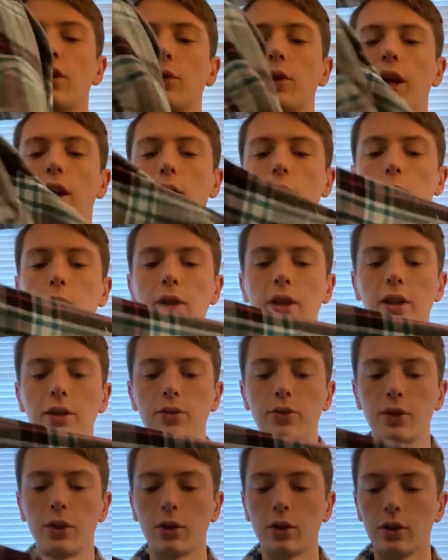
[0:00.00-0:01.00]
it, I don't really
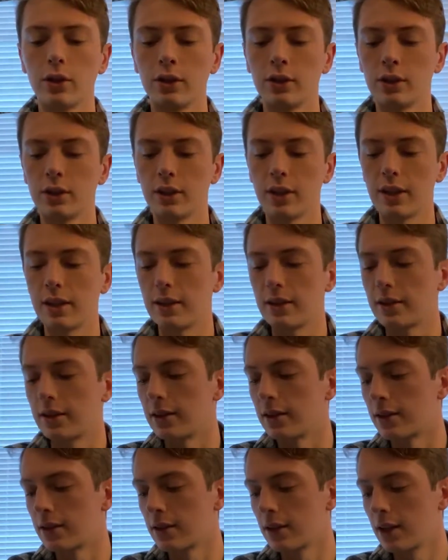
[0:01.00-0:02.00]
feel that this
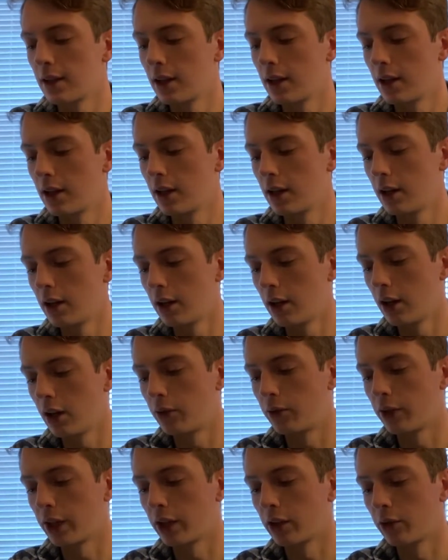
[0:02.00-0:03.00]
is a
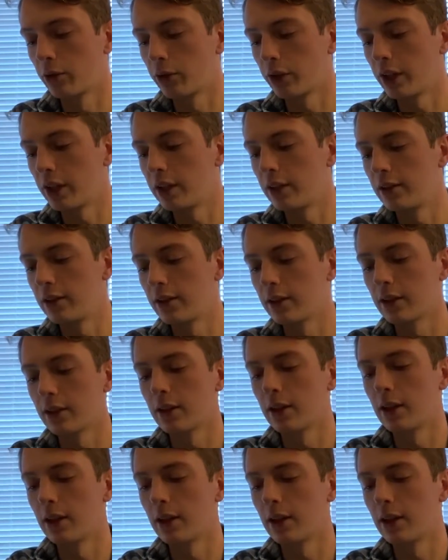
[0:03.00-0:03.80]
flannel for any season.